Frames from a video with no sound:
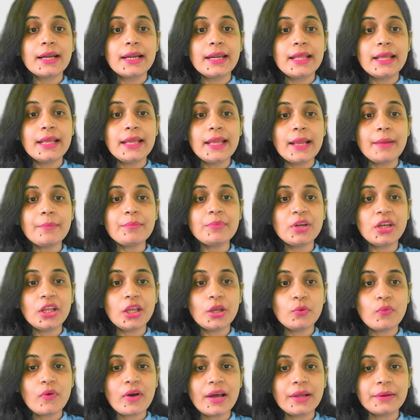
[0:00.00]

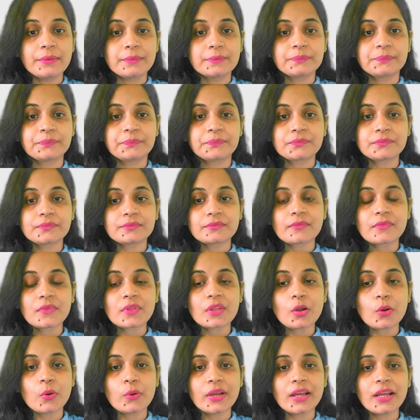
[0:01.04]
DMT1.
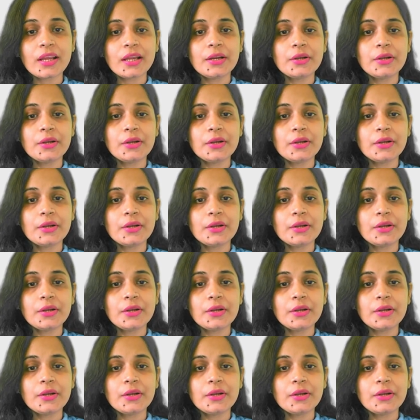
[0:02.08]
Okay,